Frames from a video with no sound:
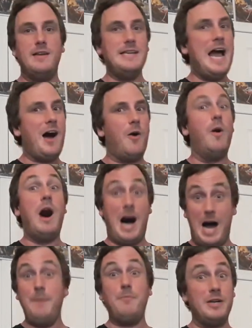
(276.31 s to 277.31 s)
Now,
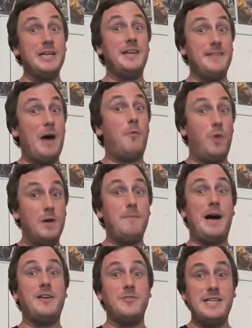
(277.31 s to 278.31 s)
I'm bringing that one
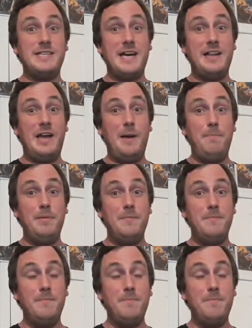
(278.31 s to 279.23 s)
minor detail up